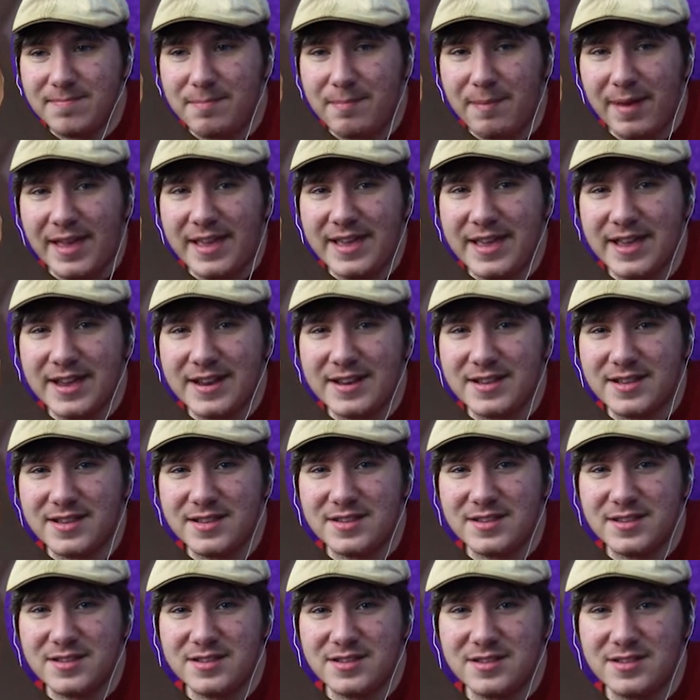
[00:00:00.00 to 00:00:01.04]
make it
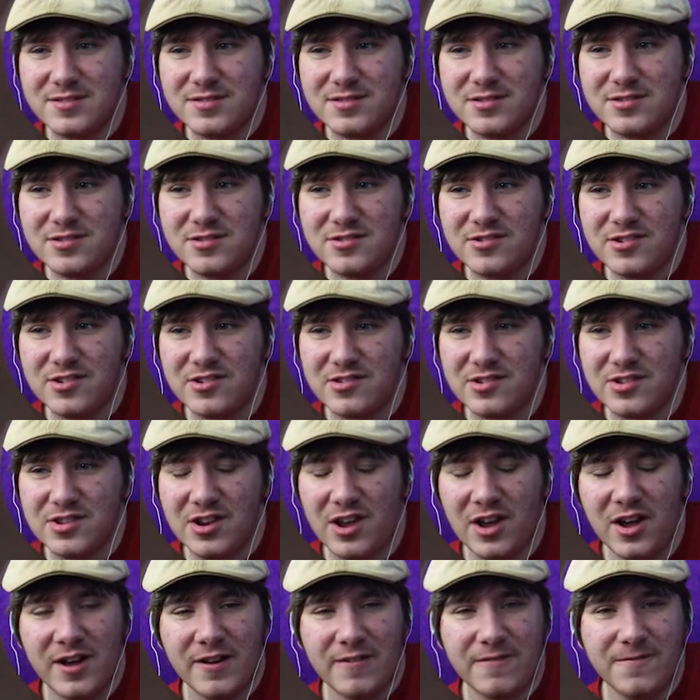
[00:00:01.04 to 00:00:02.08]
just
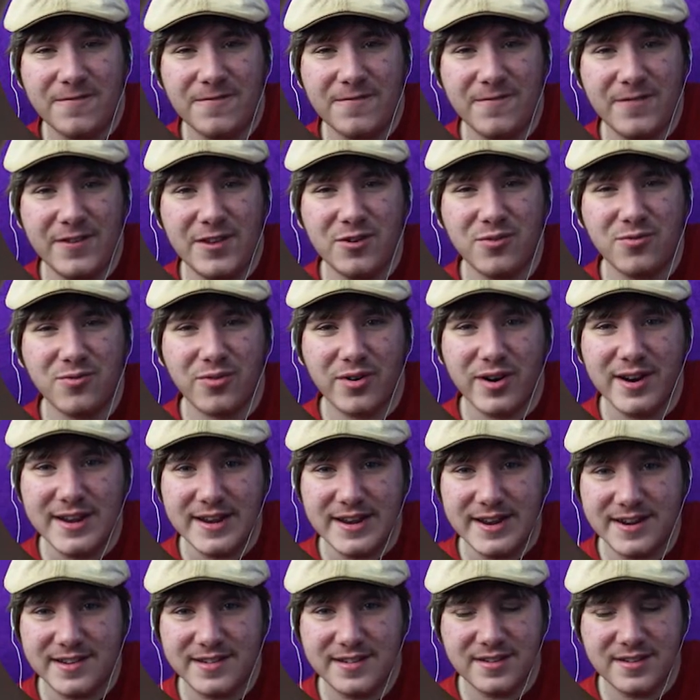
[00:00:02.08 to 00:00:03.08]
not feel right.